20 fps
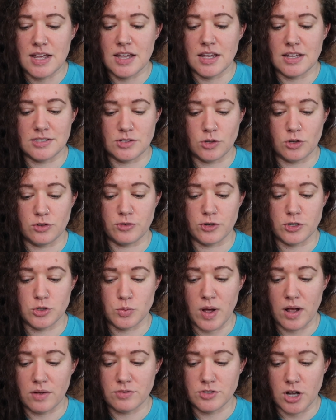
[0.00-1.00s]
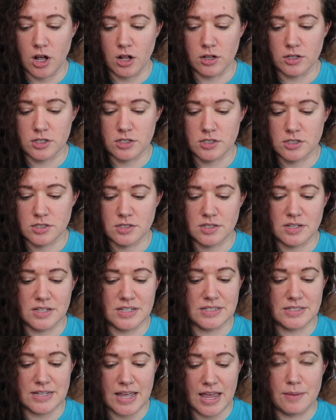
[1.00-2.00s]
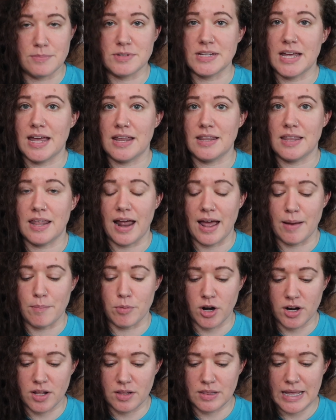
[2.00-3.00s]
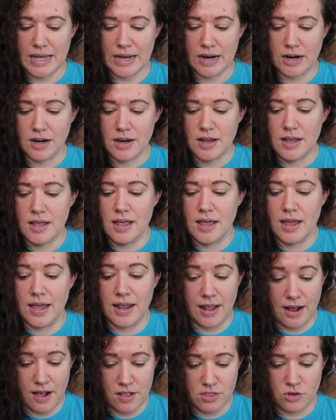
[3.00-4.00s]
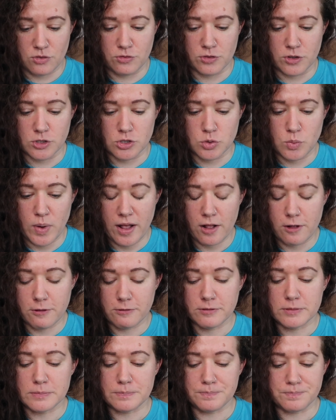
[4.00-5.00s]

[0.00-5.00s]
It sold for $12 the same day that I brought it there, and I got the full 12.